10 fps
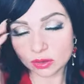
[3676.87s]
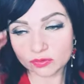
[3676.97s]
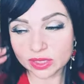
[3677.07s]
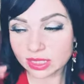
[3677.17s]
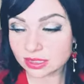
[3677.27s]
we
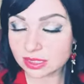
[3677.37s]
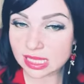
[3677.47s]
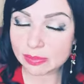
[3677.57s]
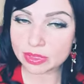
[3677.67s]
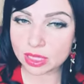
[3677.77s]
can
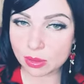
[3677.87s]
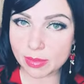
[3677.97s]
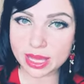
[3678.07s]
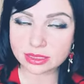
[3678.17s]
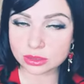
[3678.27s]
step in our
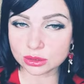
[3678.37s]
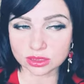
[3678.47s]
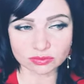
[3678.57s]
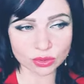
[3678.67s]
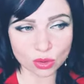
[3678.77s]
masculine
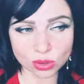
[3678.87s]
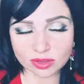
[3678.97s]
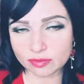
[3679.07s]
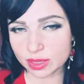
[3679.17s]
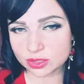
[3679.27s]
we all have
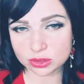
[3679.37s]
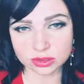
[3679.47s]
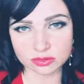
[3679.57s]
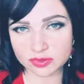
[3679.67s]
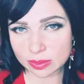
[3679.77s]
masculine
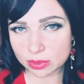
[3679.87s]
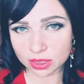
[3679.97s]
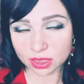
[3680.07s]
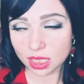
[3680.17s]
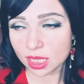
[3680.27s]
and
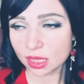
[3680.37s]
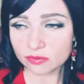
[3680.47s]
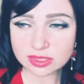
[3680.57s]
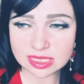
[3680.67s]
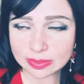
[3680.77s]
feminine
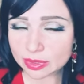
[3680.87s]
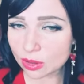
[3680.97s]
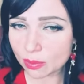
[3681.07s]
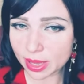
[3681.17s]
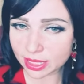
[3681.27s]
we step in our
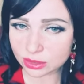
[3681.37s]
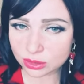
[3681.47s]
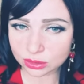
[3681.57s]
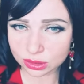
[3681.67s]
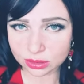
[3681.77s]

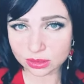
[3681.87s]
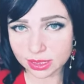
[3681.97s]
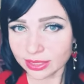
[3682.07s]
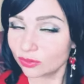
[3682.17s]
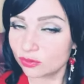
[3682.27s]
masculine
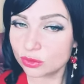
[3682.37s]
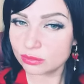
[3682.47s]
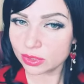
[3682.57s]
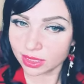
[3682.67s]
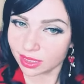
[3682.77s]
like you wouldn't
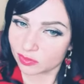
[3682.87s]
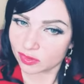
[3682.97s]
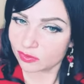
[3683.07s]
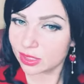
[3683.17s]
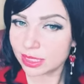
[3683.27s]
believe
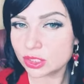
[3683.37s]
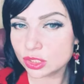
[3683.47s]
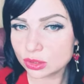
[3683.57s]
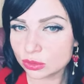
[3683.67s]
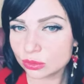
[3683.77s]
when we need
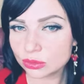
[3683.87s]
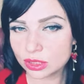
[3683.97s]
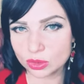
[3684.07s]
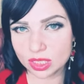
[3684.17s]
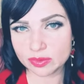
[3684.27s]
to you
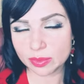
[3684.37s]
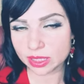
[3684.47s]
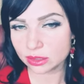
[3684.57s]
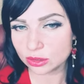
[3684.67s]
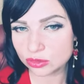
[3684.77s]
know everybody
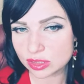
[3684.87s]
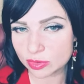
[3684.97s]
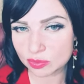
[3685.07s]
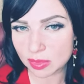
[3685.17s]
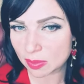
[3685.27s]
knows
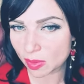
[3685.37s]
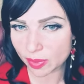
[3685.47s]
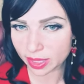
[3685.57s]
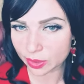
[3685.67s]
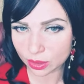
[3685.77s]
about mama
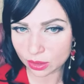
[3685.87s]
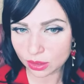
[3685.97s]
bear